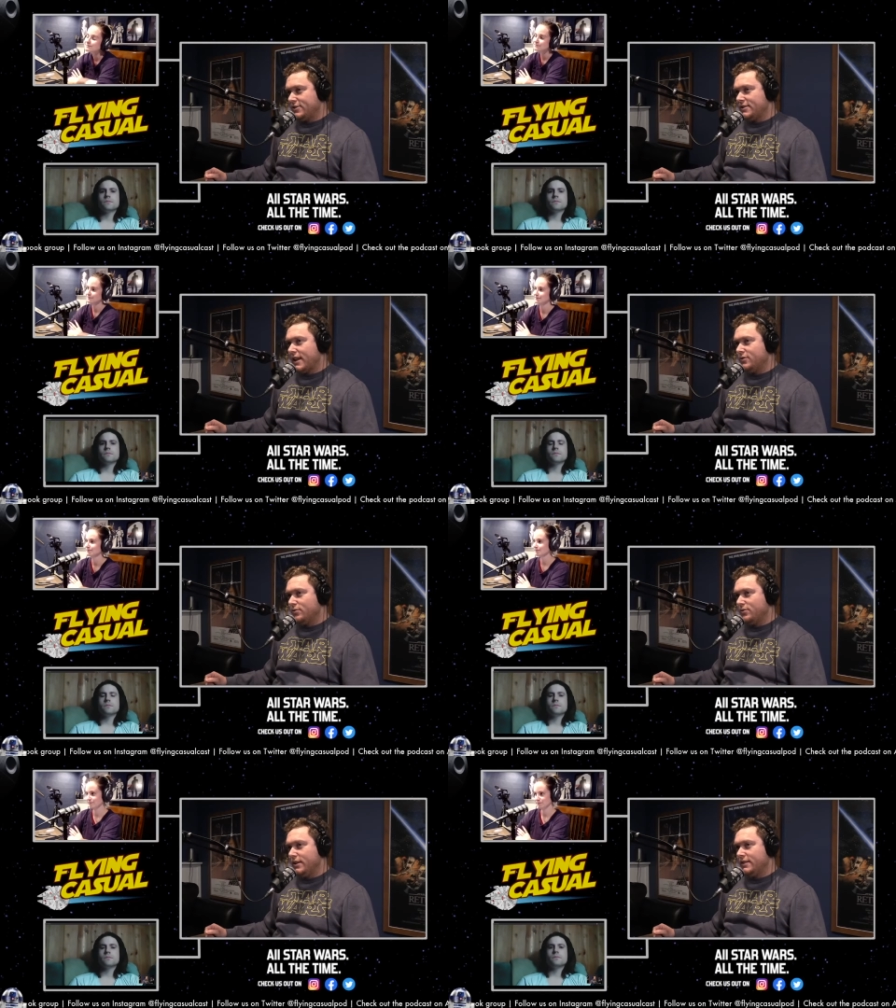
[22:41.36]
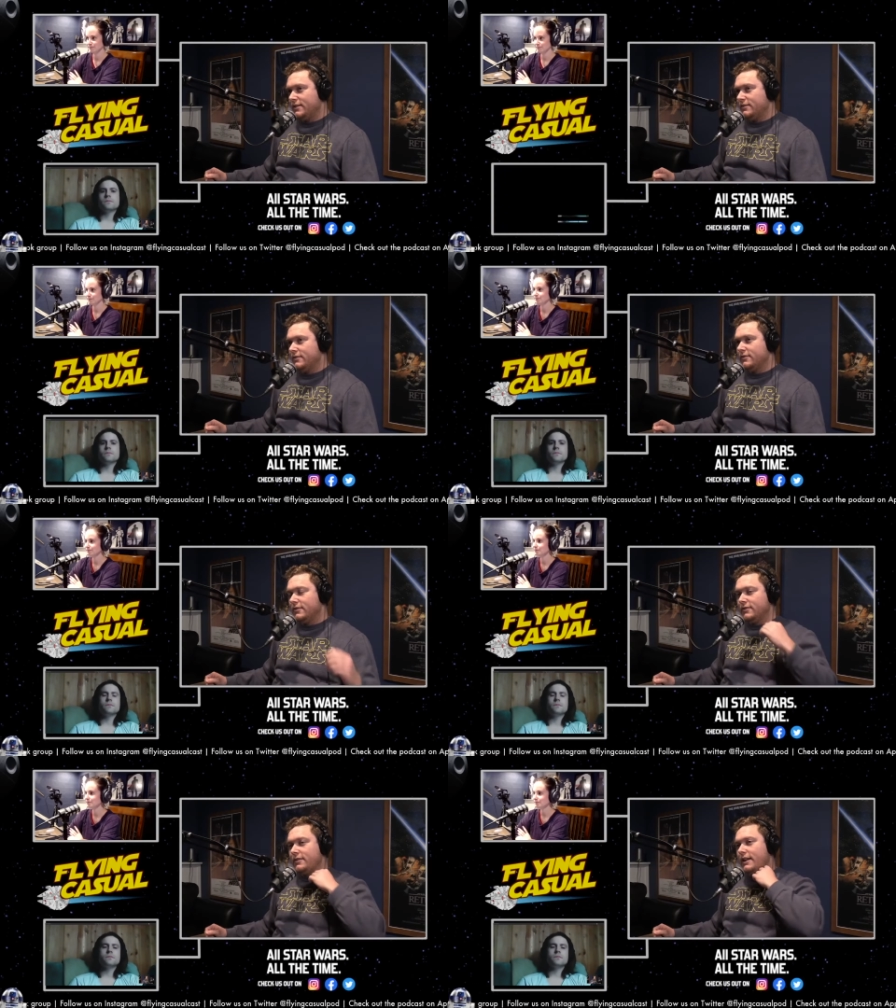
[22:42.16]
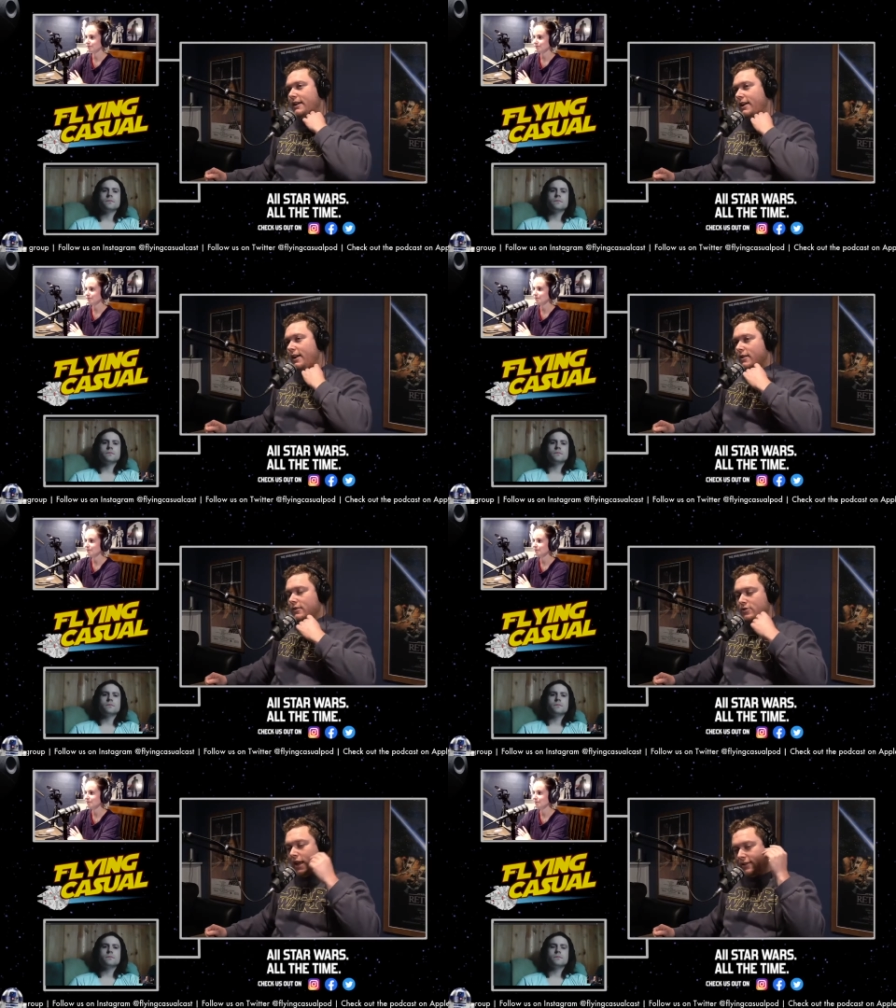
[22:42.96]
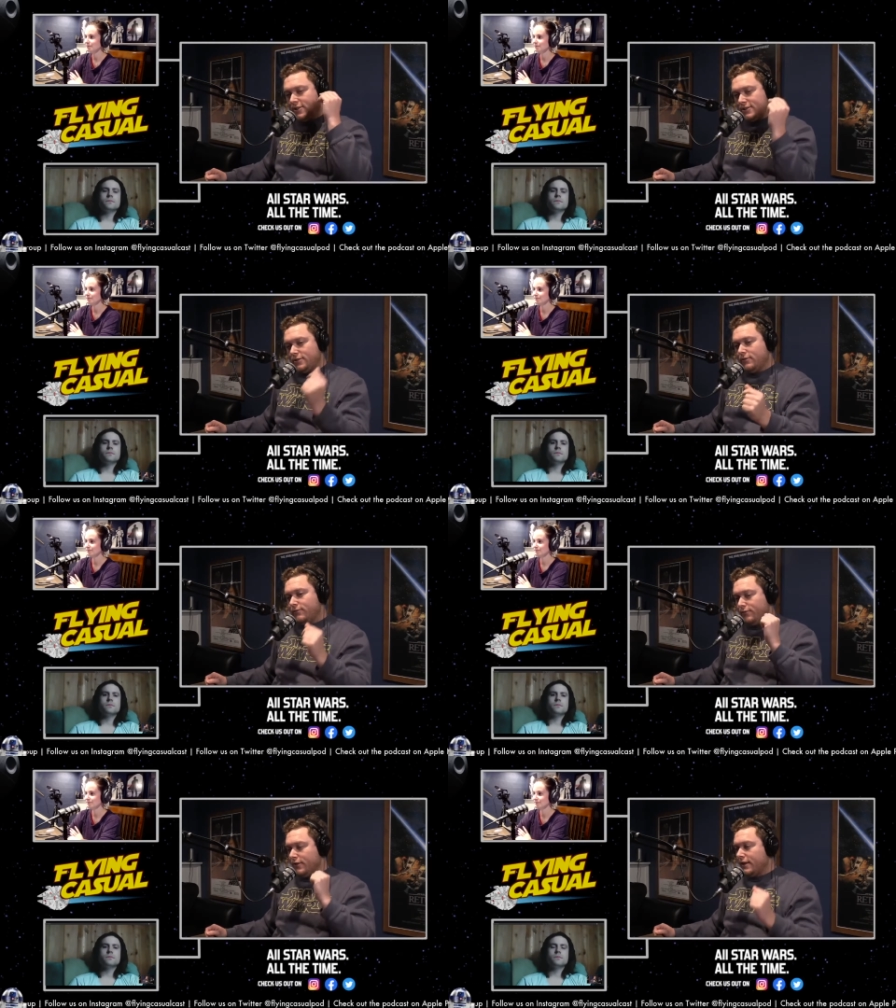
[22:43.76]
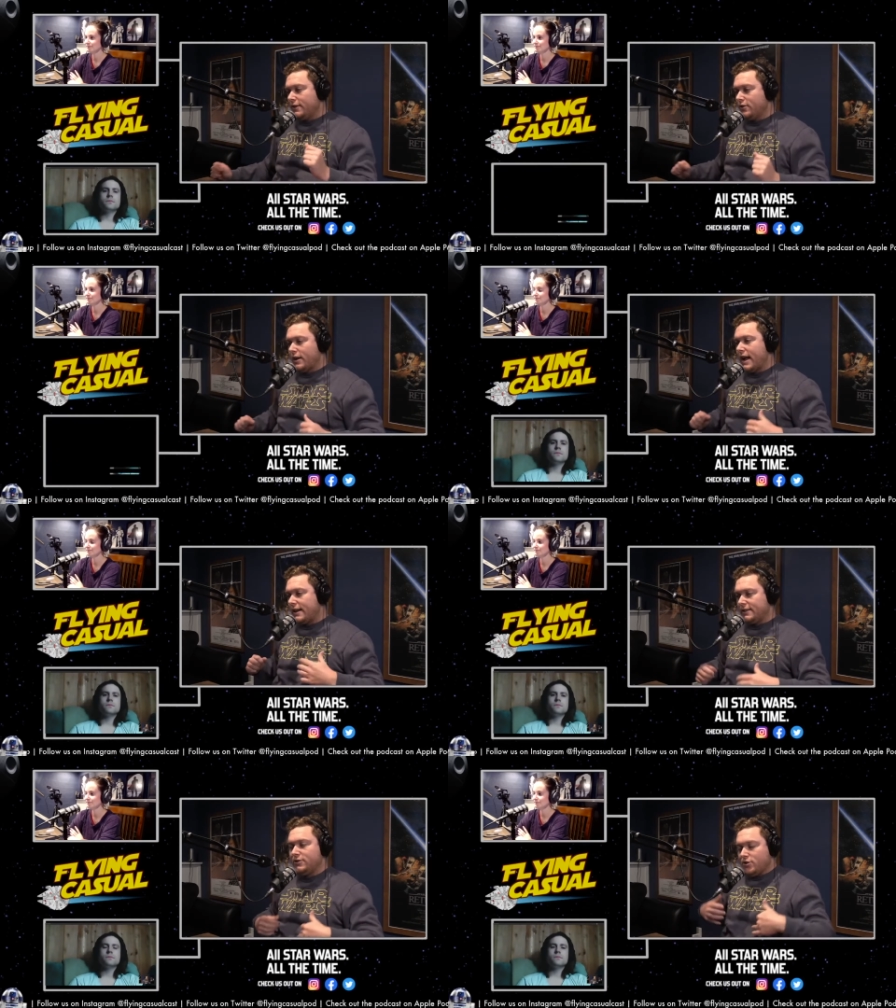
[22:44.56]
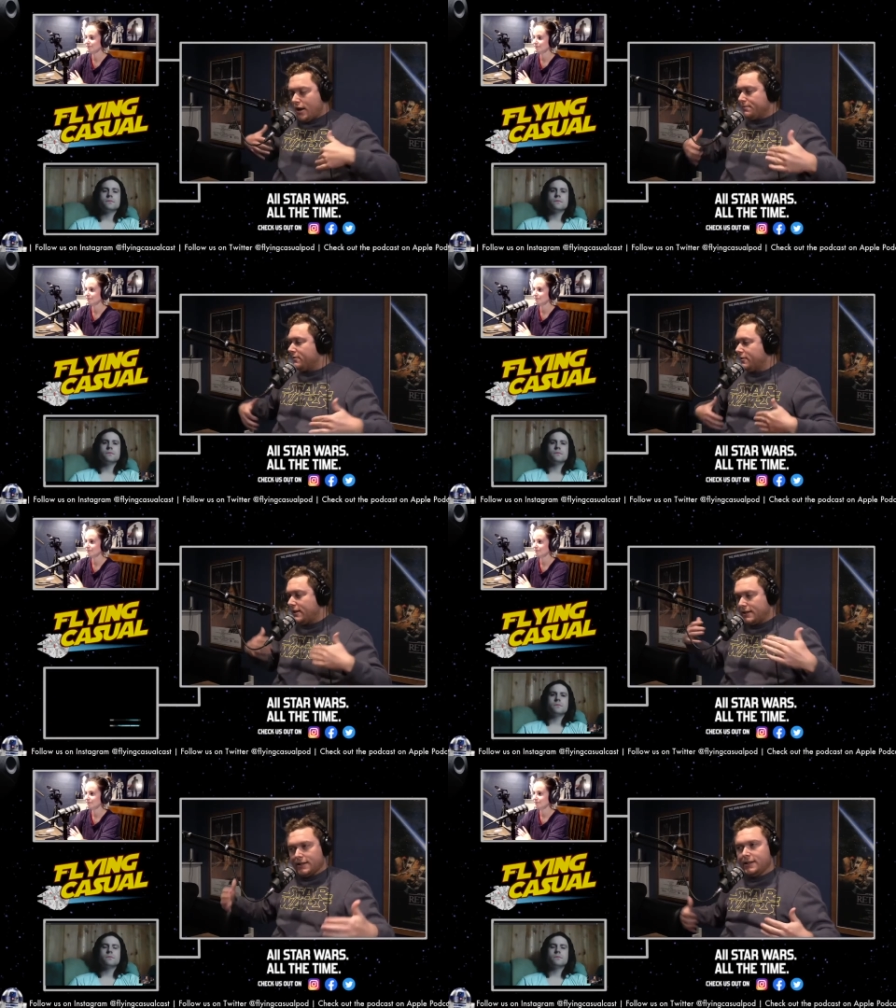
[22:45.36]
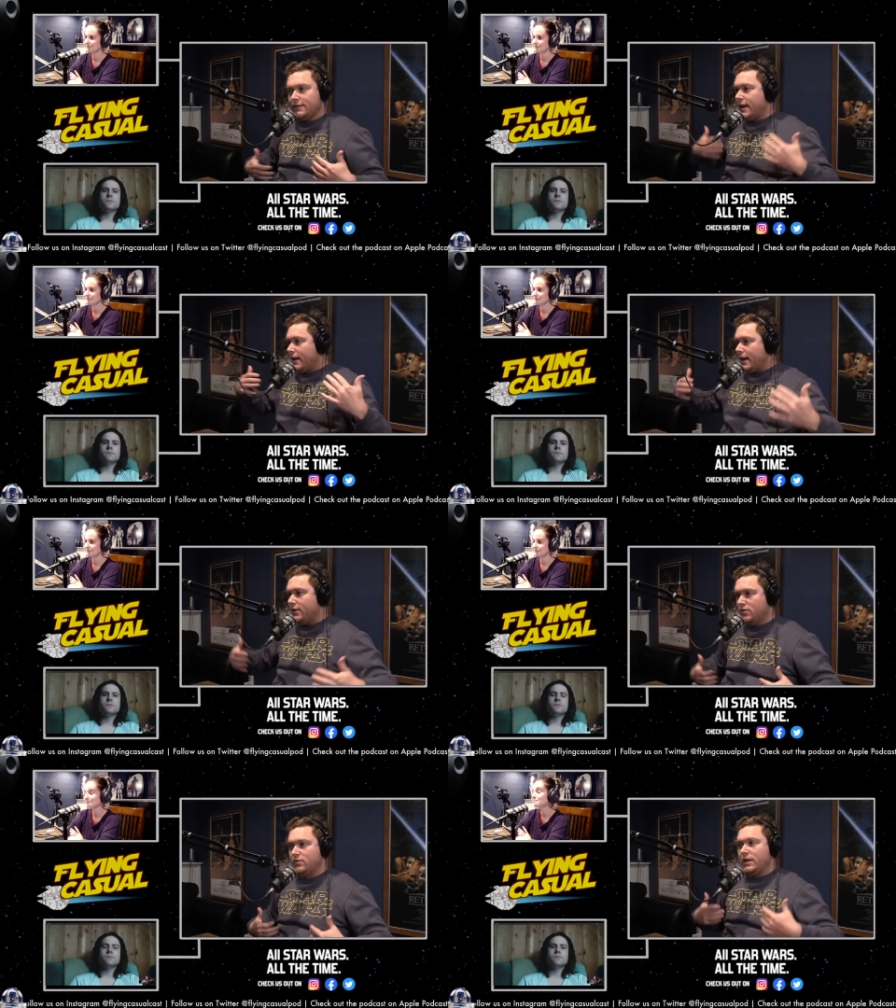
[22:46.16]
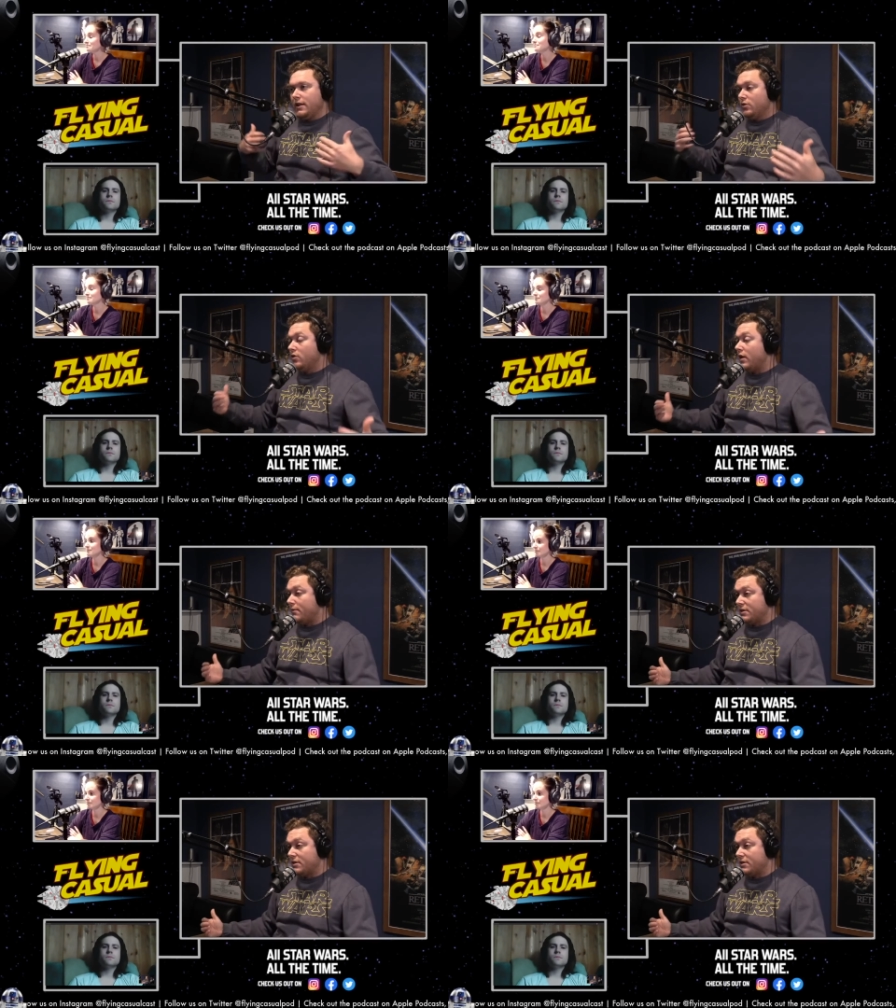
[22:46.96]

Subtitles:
I don't think, I just feel like her acting chops are kicking in. I don't know how much